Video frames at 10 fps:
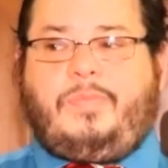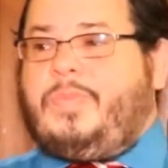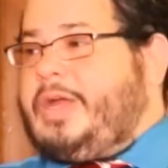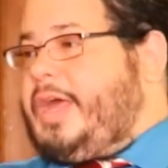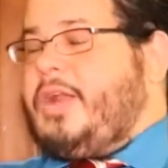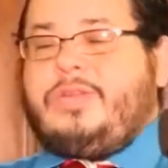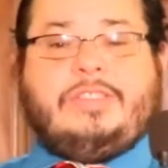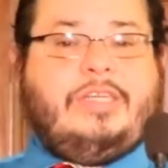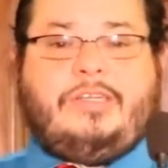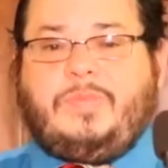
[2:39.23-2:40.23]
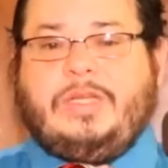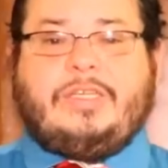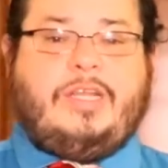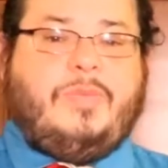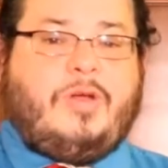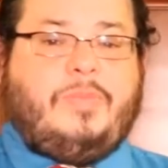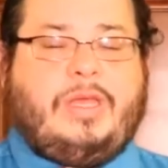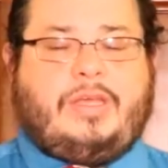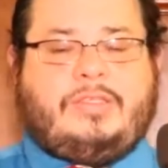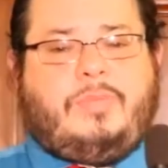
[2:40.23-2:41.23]
but I don't see it as much anymore
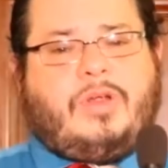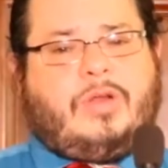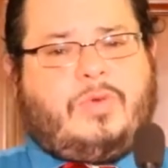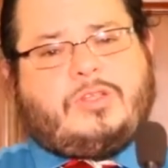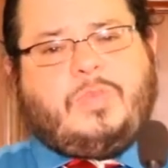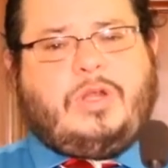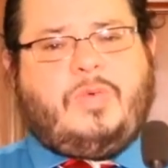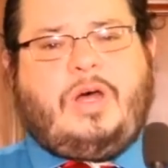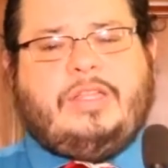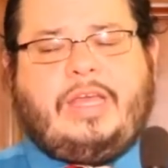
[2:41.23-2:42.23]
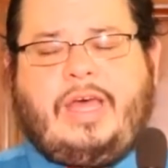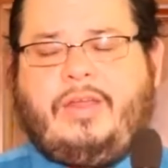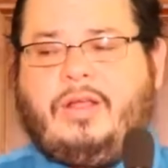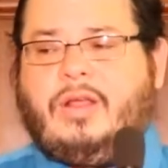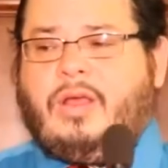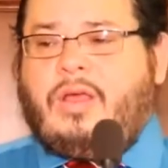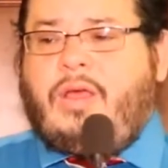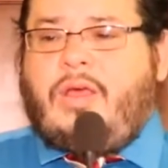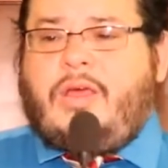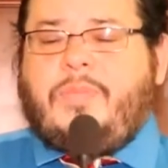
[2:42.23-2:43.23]
because the brain works pretty well together.
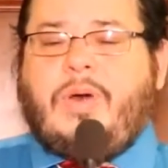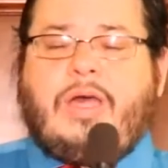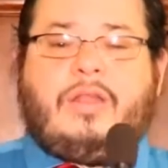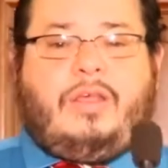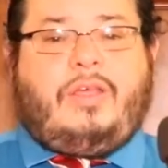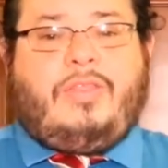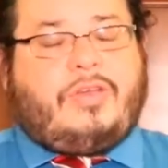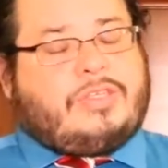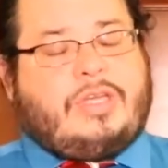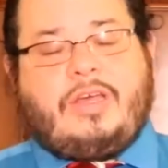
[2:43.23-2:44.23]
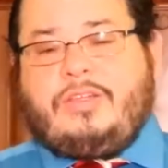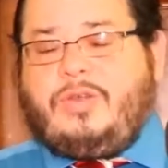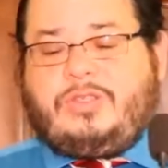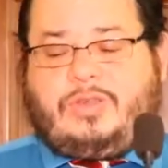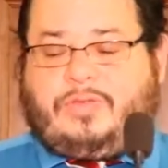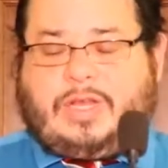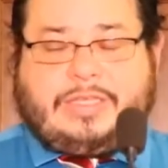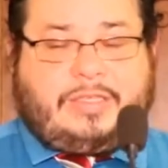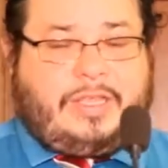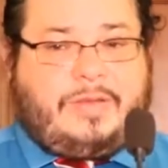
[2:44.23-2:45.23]
But there's young adults who've
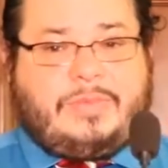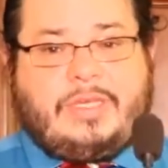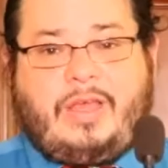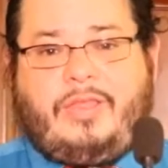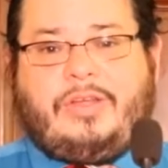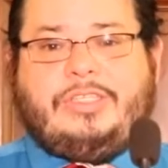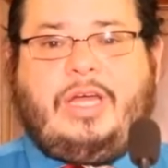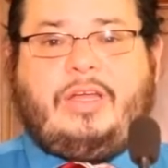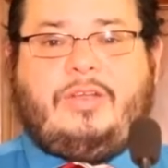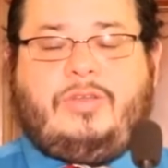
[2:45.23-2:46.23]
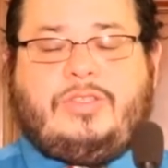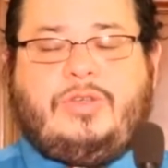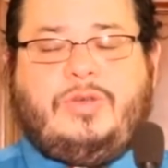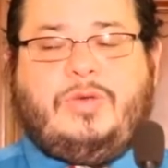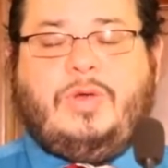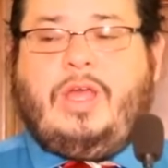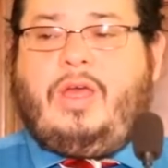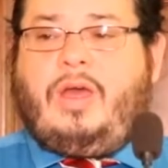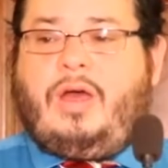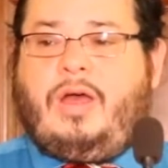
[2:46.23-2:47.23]
lost limbs. There's young adults who
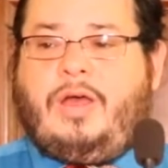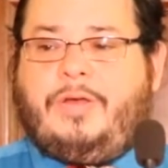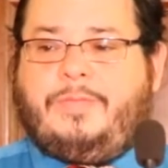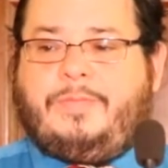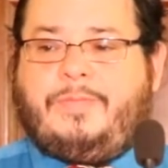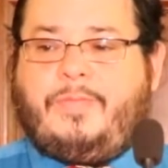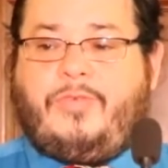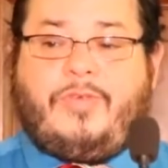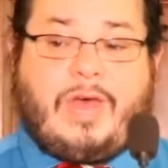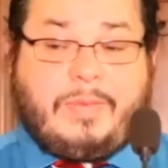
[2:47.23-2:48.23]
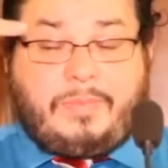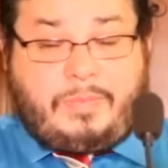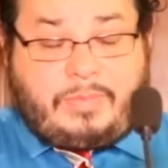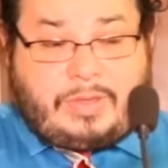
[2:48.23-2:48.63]
had